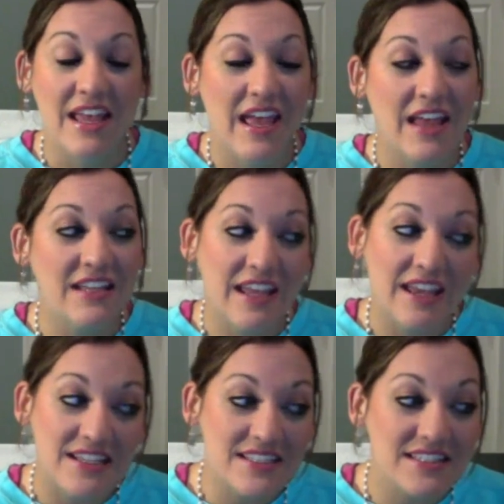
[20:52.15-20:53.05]
And
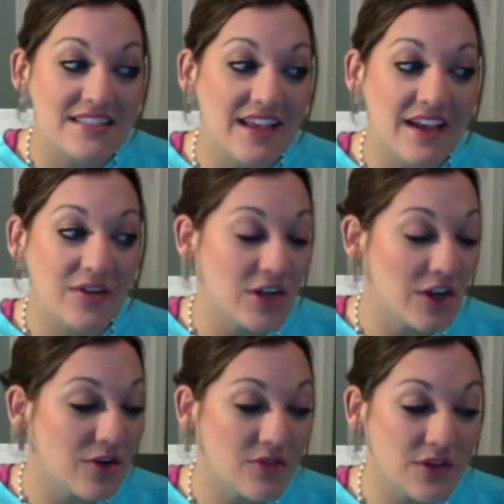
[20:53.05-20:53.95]
yes,
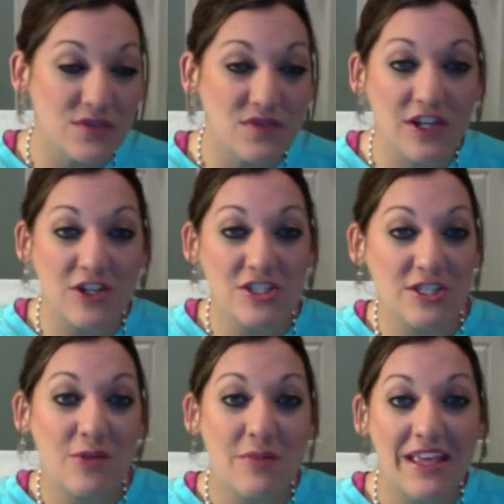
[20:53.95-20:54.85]
those fears
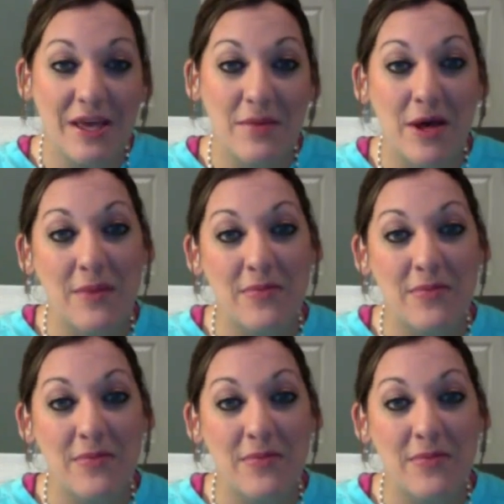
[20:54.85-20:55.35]
still may come up,